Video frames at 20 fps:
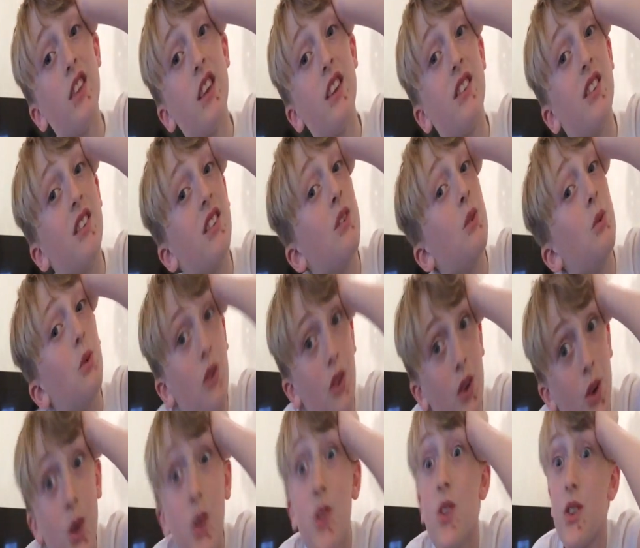this
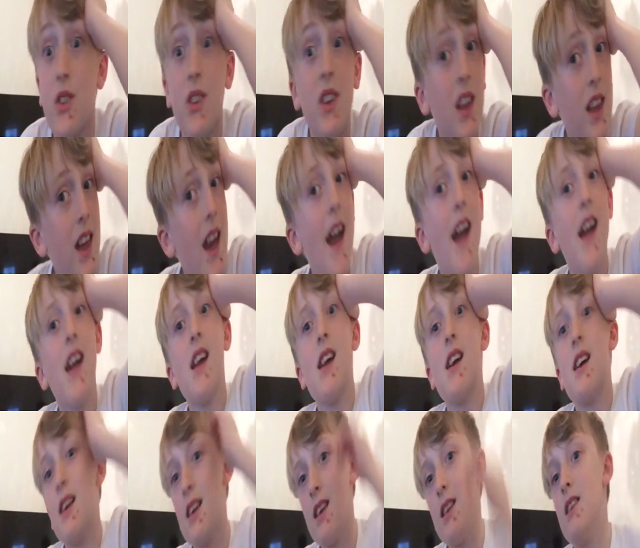once
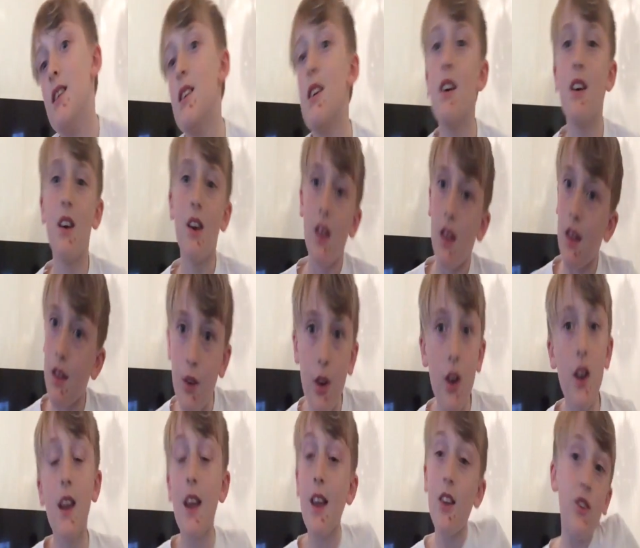again.
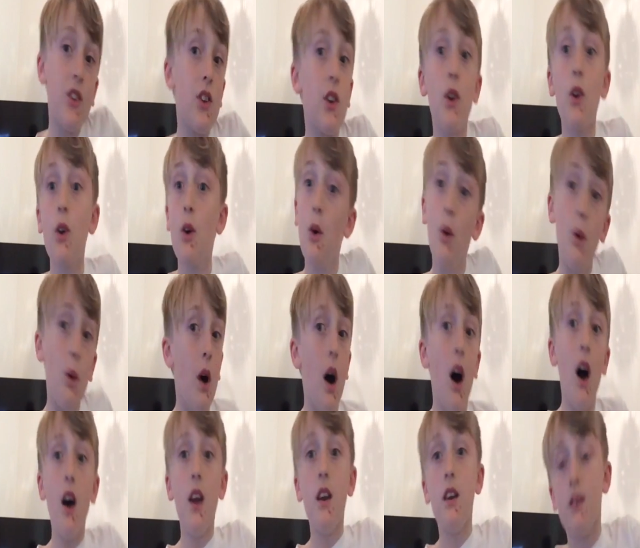3, 2,
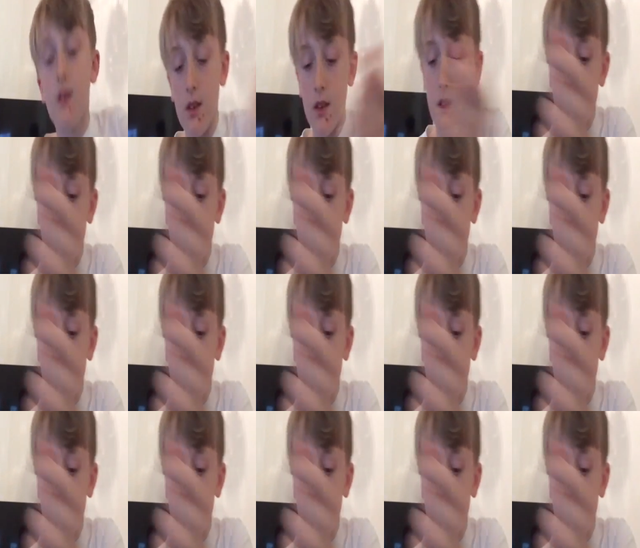1.